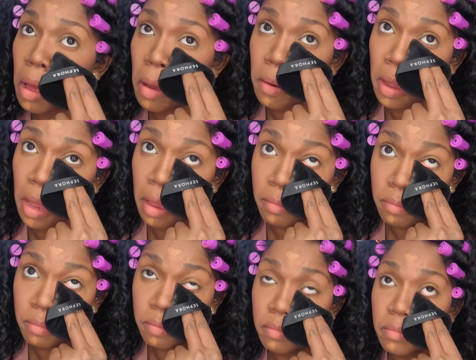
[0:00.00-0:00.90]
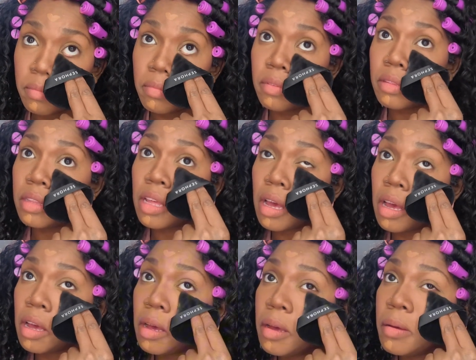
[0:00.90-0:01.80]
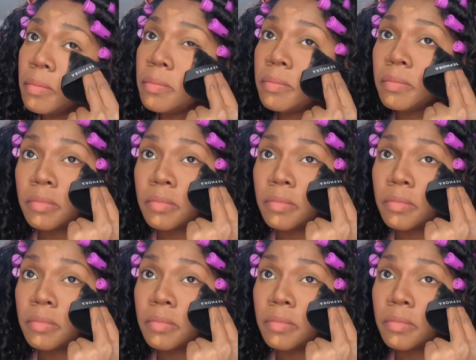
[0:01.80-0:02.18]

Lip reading: Okay. The